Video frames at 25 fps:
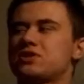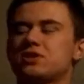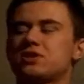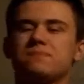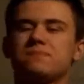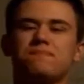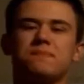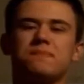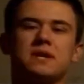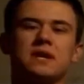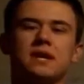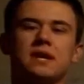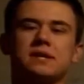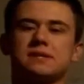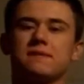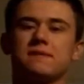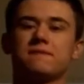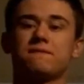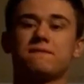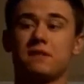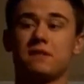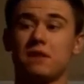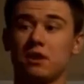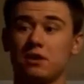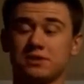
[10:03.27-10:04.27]
just because
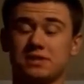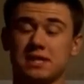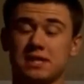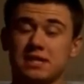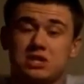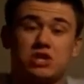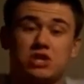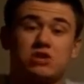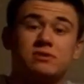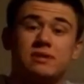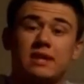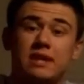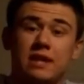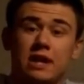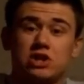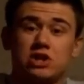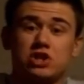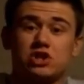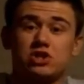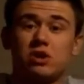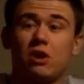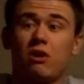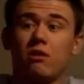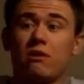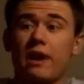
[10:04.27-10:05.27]
of those issues that I just
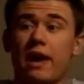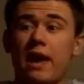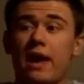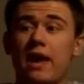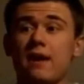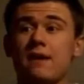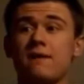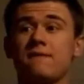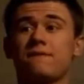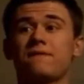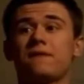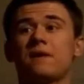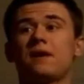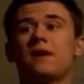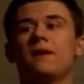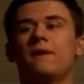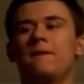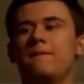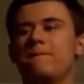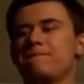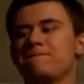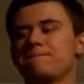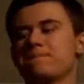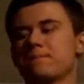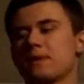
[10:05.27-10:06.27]
all gave.
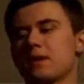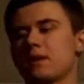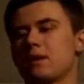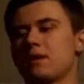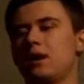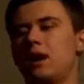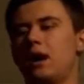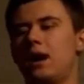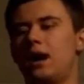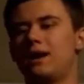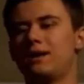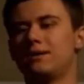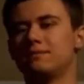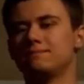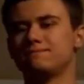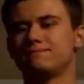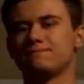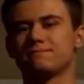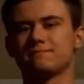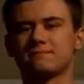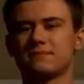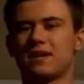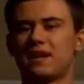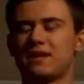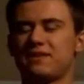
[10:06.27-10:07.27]

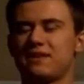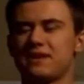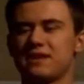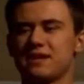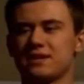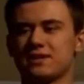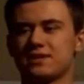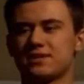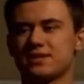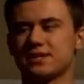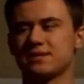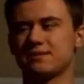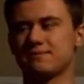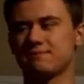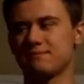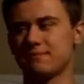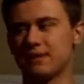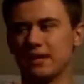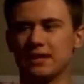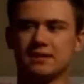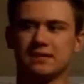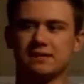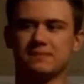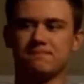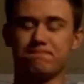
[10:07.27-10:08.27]
I think
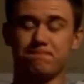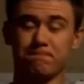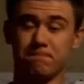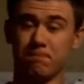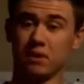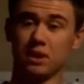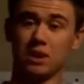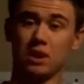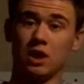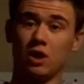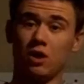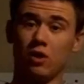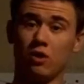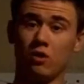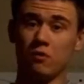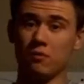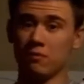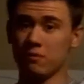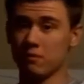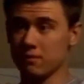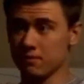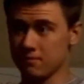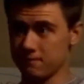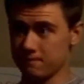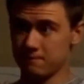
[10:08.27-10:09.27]
it's
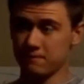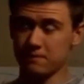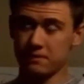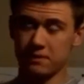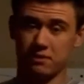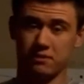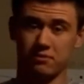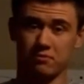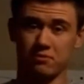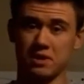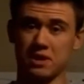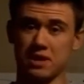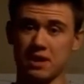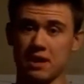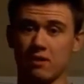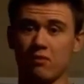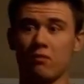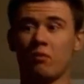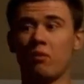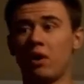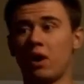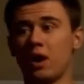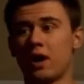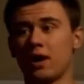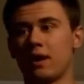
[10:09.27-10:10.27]
below 3 and
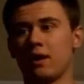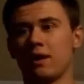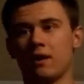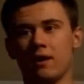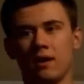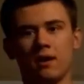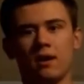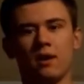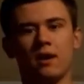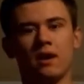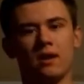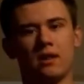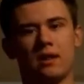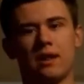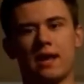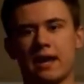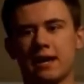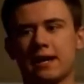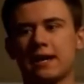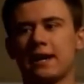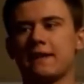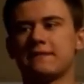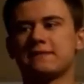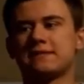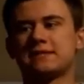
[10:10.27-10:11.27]
1. Like
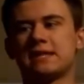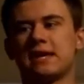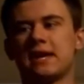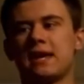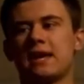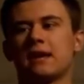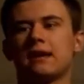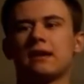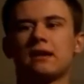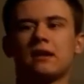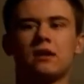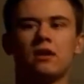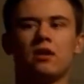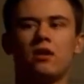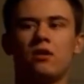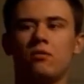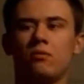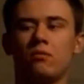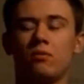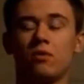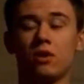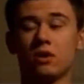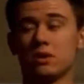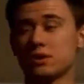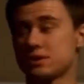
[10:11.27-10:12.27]
I've said, Clone
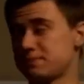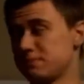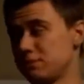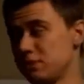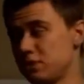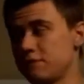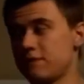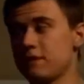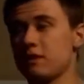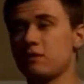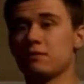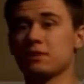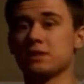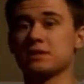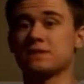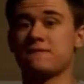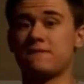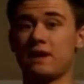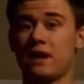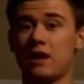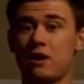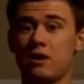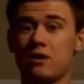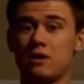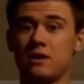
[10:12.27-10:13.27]
Wars movie was
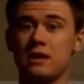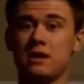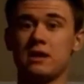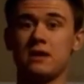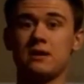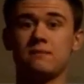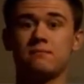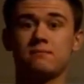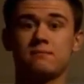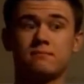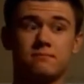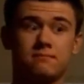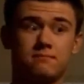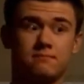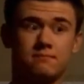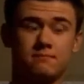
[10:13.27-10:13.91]
very,